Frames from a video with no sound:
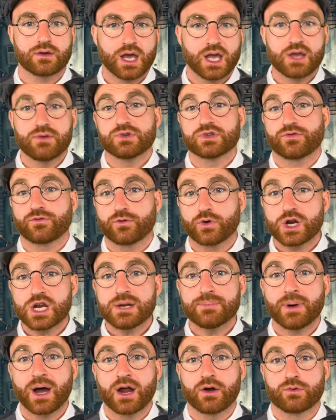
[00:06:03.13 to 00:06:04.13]
He was
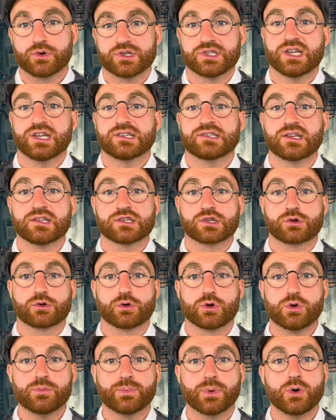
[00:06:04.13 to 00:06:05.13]
freed by a resistance
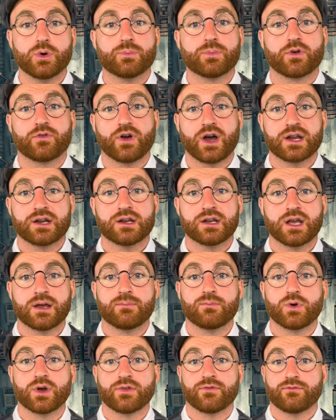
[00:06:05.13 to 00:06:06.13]
group who provided him
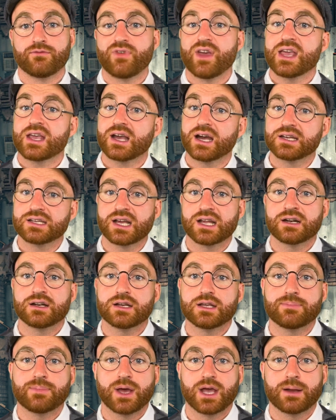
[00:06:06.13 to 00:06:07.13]
with fake
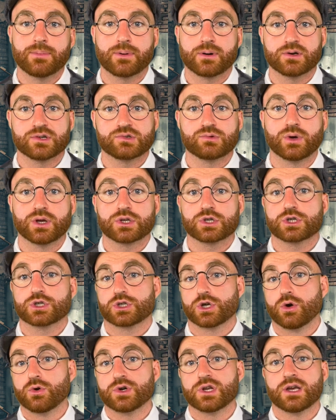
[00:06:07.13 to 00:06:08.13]
identity papers which
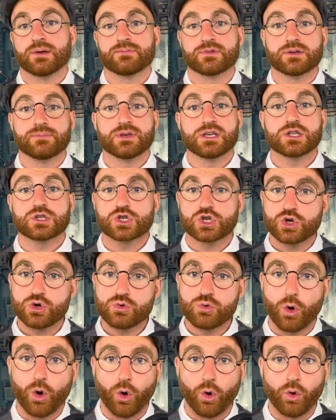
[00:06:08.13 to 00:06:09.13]
showed him to be
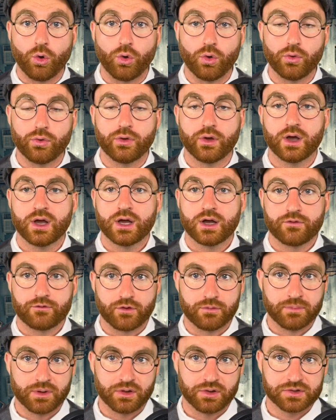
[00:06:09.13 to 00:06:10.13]
too old for
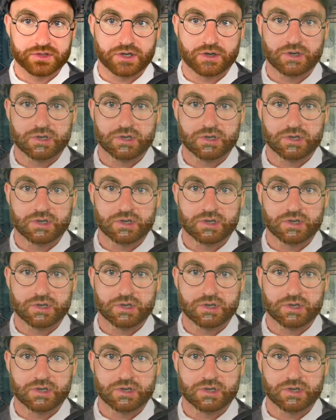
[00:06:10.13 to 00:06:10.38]
military